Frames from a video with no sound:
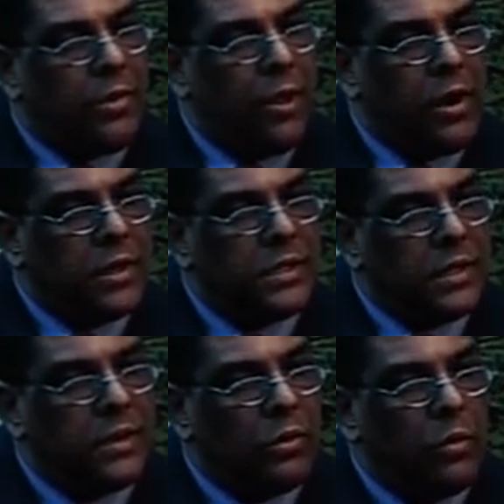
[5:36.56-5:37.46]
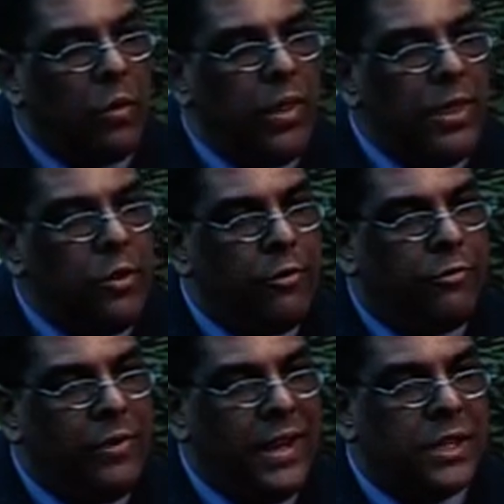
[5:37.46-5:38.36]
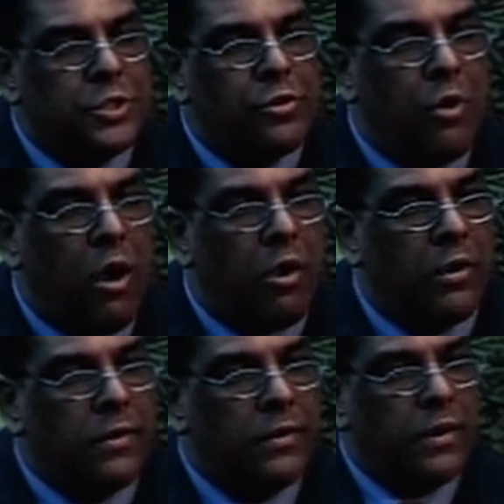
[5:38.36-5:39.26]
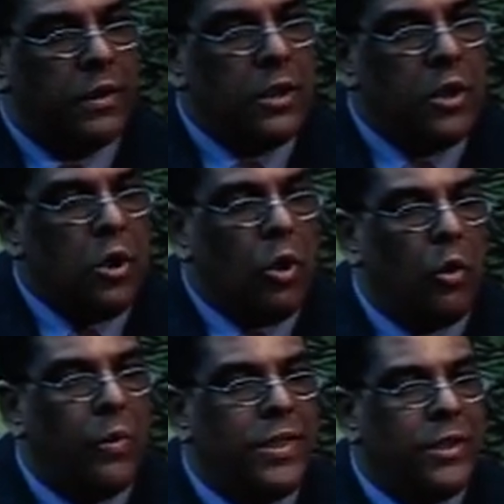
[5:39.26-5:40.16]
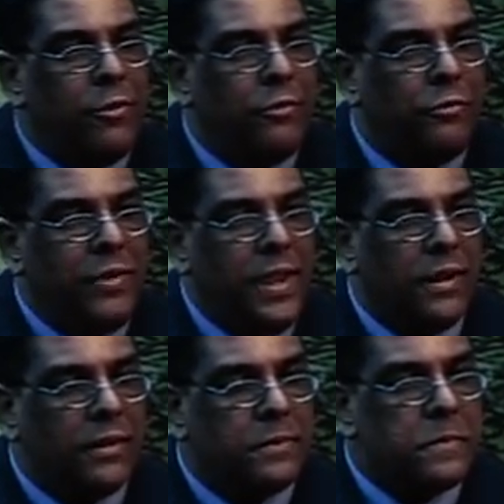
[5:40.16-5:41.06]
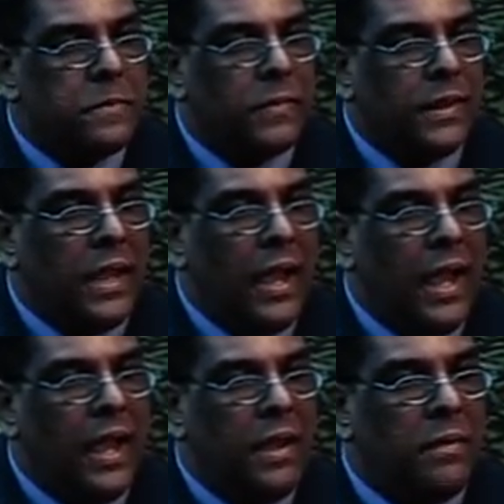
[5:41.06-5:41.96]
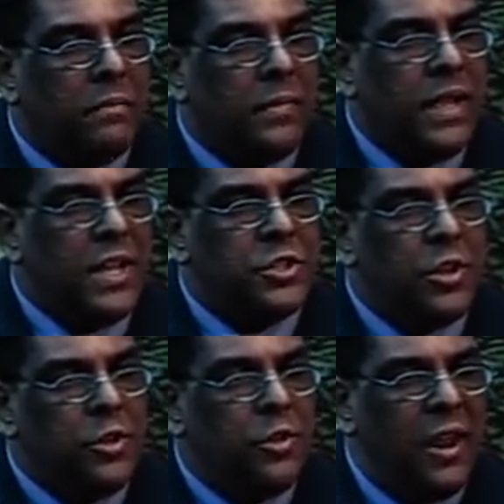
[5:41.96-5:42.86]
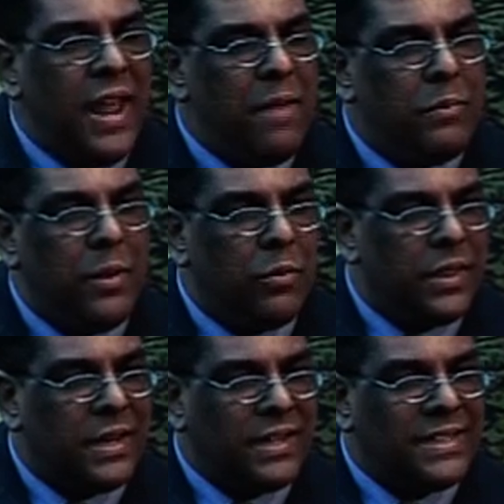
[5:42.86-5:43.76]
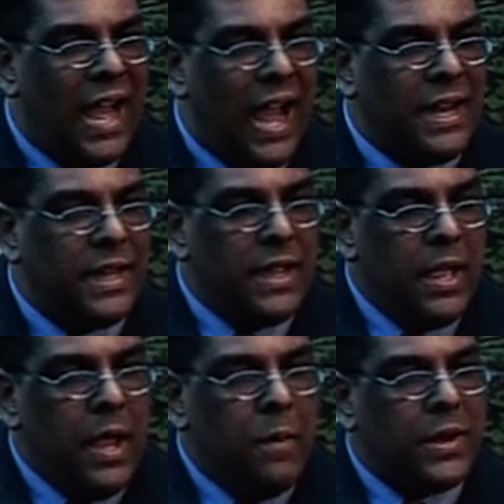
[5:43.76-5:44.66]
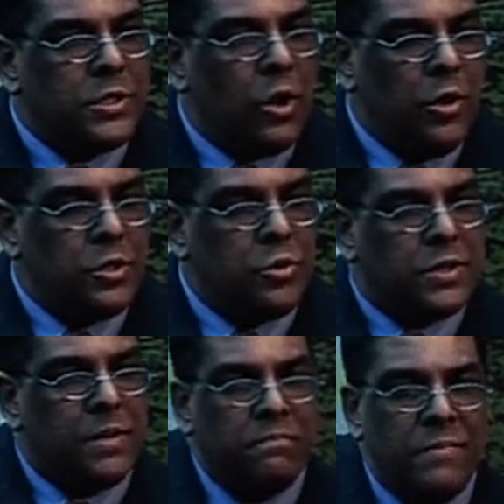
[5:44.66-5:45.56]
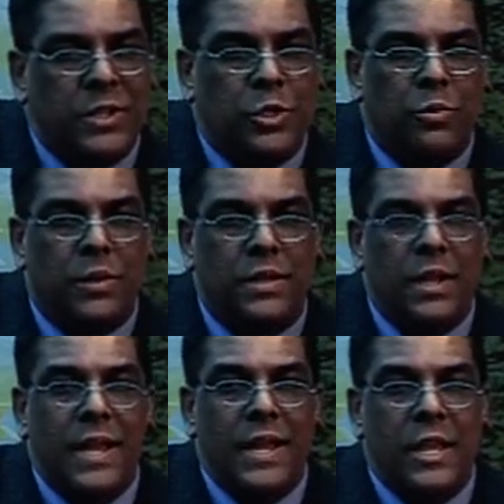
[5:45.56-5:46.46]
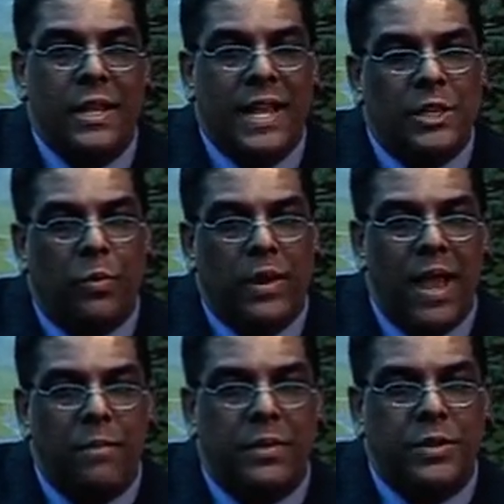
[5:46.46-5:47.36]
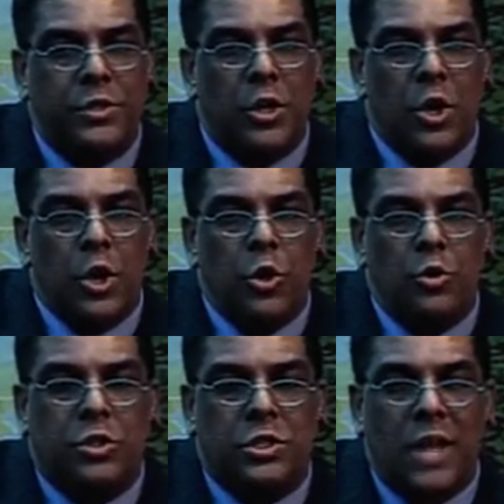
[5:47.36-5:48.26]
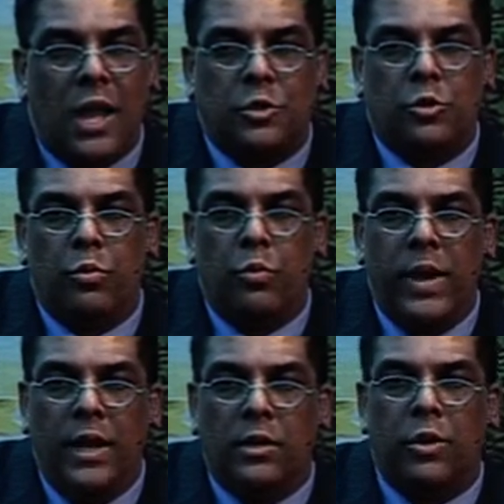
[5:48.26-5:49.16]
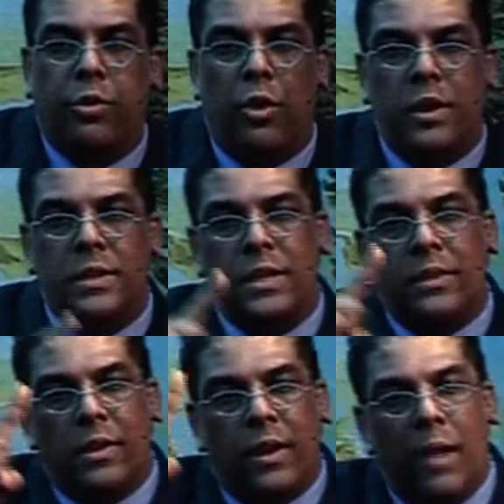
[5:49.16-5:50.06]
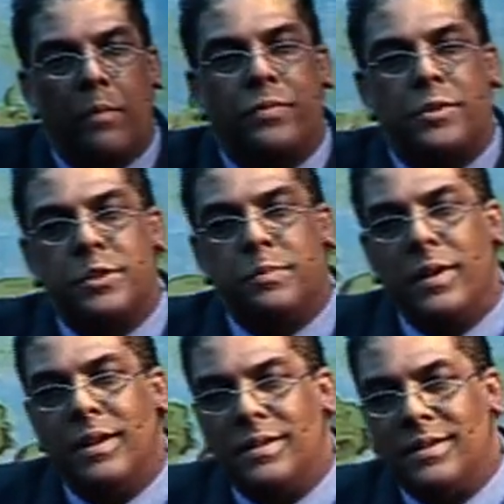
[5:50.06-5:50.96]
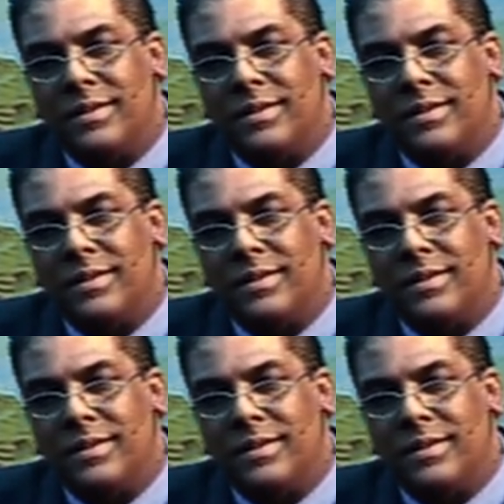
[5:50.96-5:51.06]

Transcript: authority, whether you feel it's wrong or whether you feel you're not happy with it entirely, but as long as you submit to it, guess what happens? You start to wield authority in the realm of the Spirit.